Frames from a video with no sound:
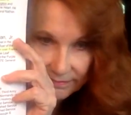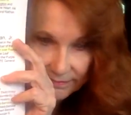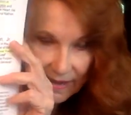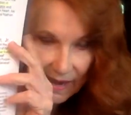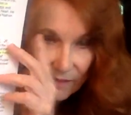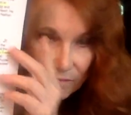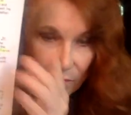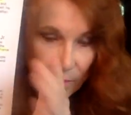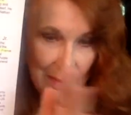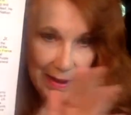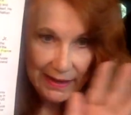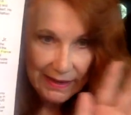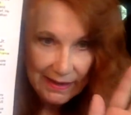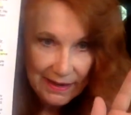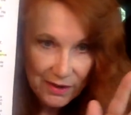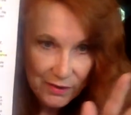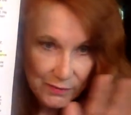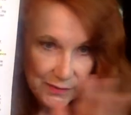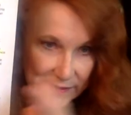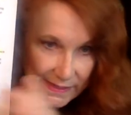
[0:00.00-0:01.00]
everybody
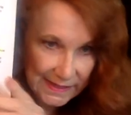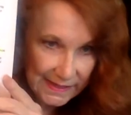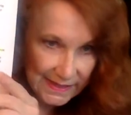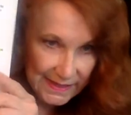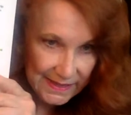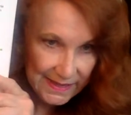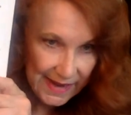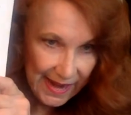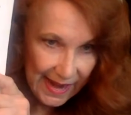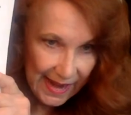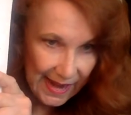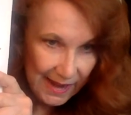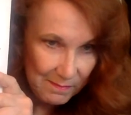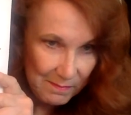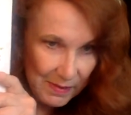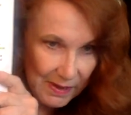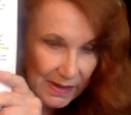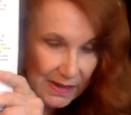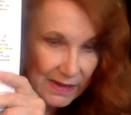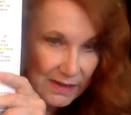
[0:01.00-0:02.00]
knows this name,
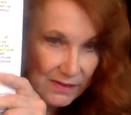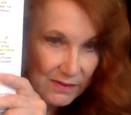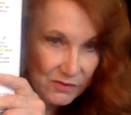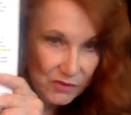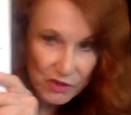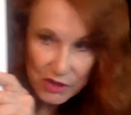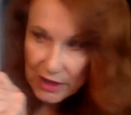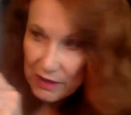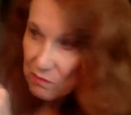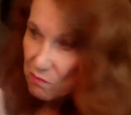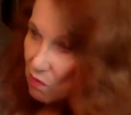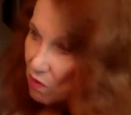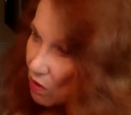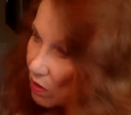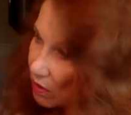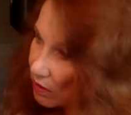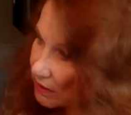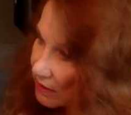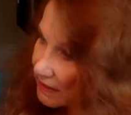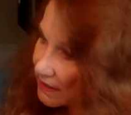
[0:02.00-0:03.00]

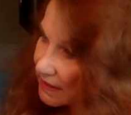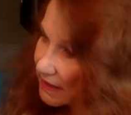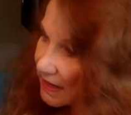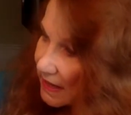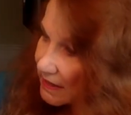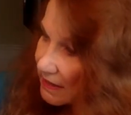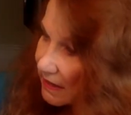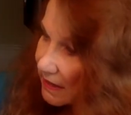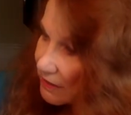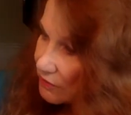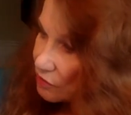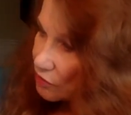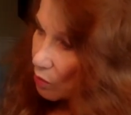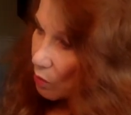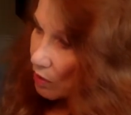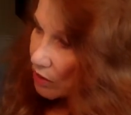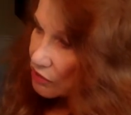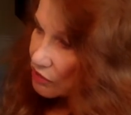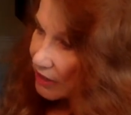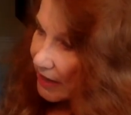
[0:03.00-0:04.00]
General
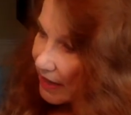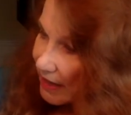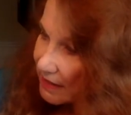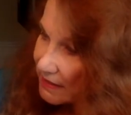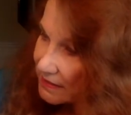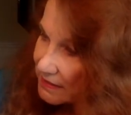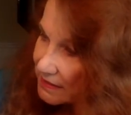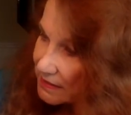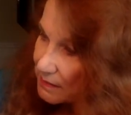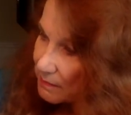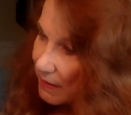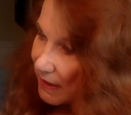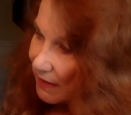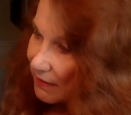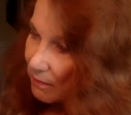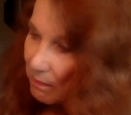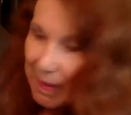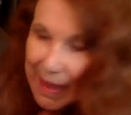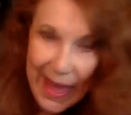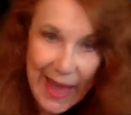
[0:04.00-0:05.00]
George Smith
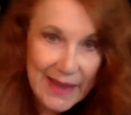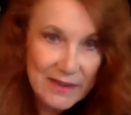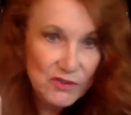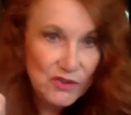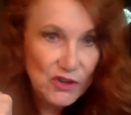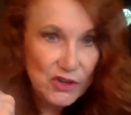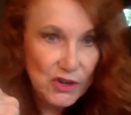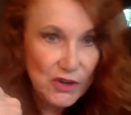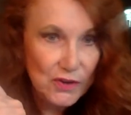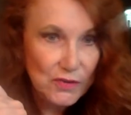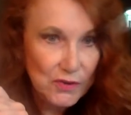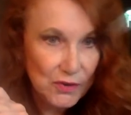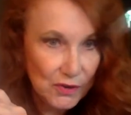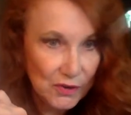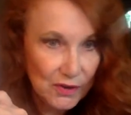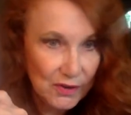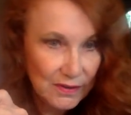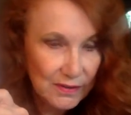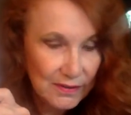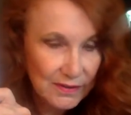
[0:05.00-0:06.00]
Patton
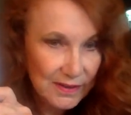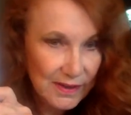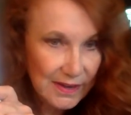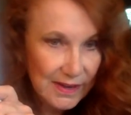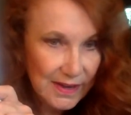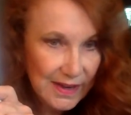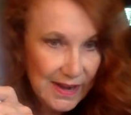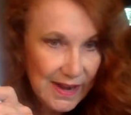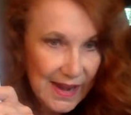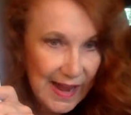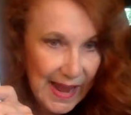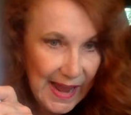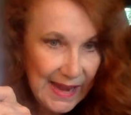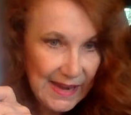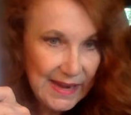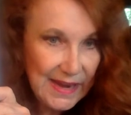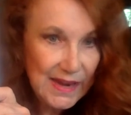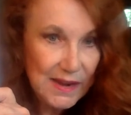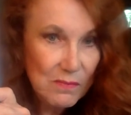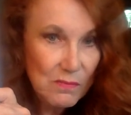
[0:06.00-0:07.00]
Jr. And
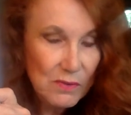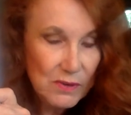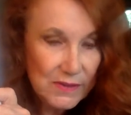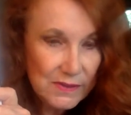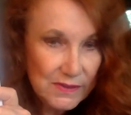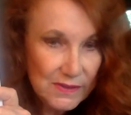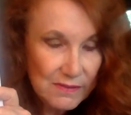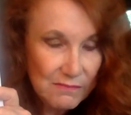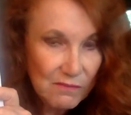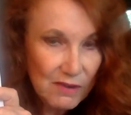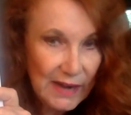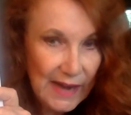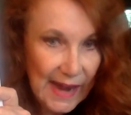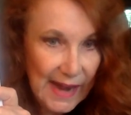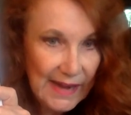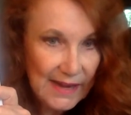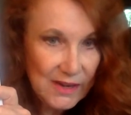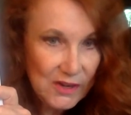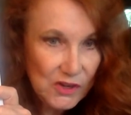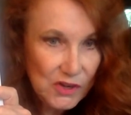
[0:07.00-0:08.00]
he was
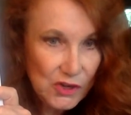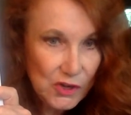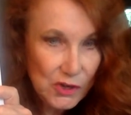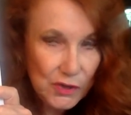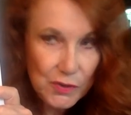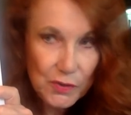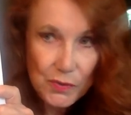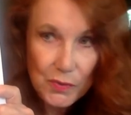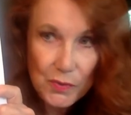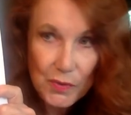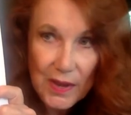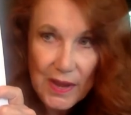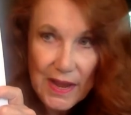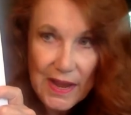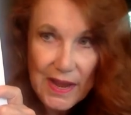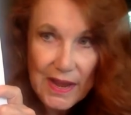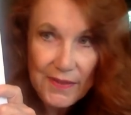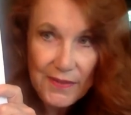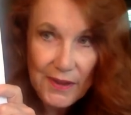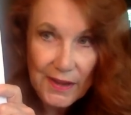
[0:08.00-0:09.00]
related to
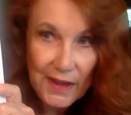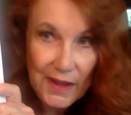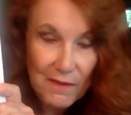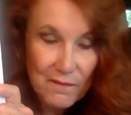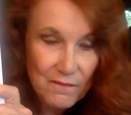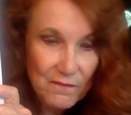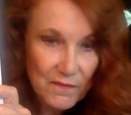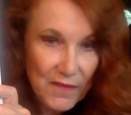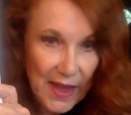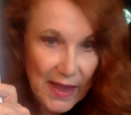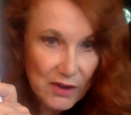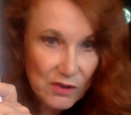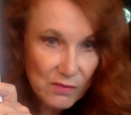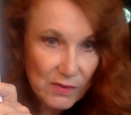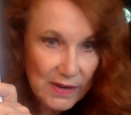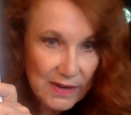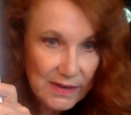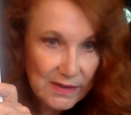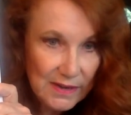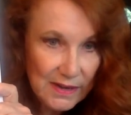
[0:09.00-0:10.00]
the
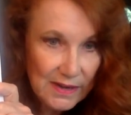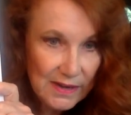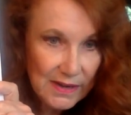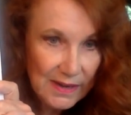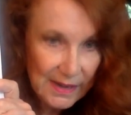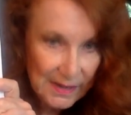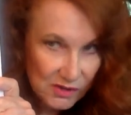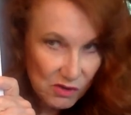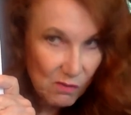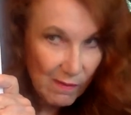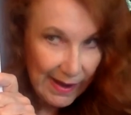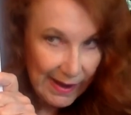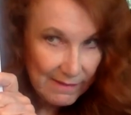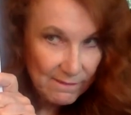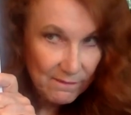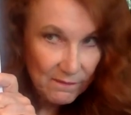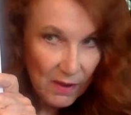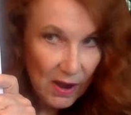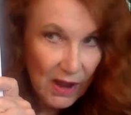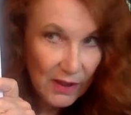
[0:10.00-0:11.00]
Confederate, his
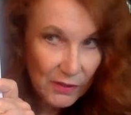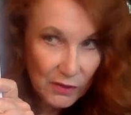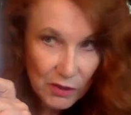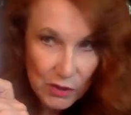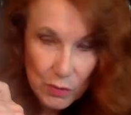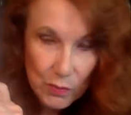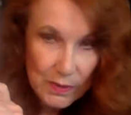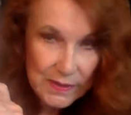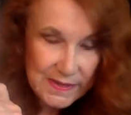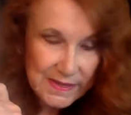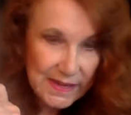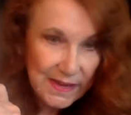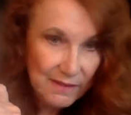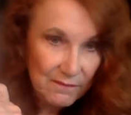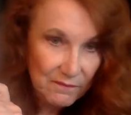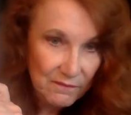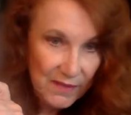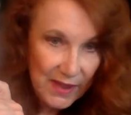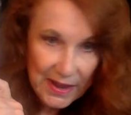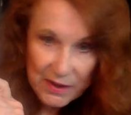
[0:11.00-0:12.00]
grandfather, who was
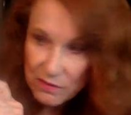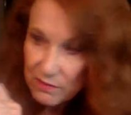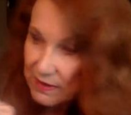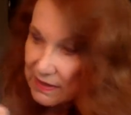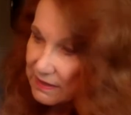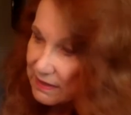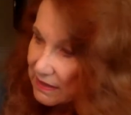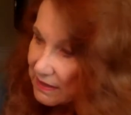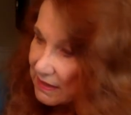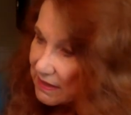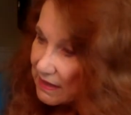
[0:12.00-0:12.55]
Confederate